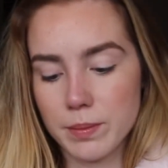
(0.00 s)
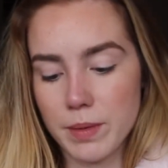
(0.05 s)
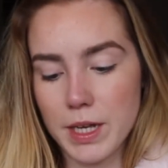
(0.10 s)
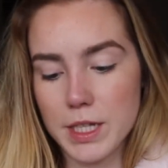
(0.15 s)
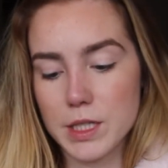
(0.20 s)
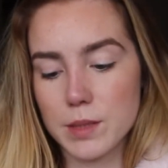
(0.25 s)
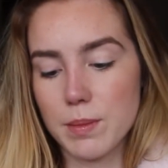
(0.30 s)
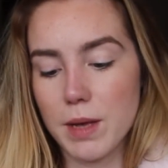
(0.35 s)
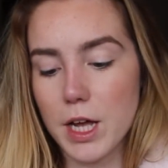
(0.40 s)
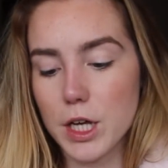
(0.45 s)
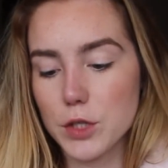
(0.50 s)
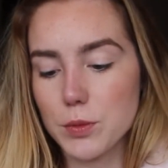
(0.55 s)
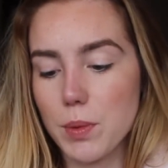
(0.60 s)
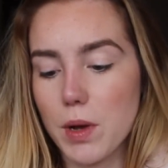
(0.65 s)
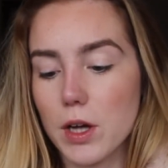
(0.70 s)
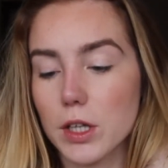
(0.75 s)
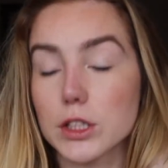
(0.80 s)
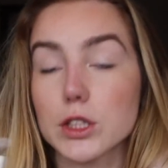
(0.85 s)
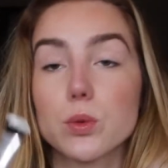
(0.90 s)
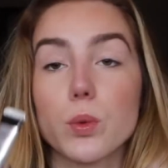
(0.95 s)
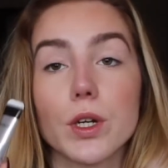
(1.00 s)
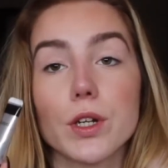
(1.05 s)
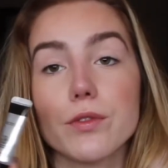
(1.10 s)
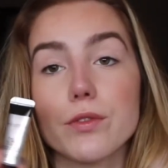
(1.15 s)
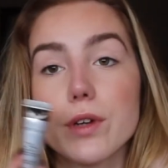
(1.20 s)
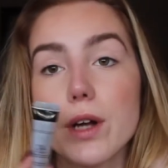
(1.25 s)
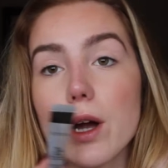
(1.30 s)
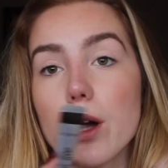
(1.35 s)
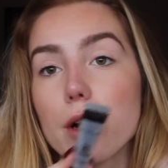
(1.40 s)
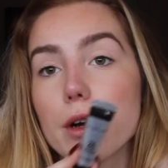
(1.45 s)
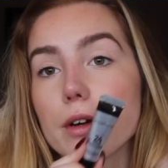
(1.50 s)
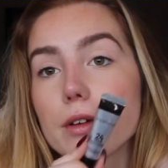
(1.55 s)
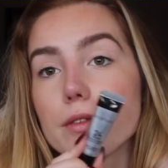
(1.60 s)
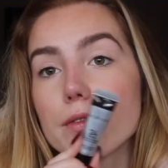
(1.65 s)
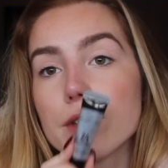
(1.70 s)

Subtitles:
my Smashbox 24-hour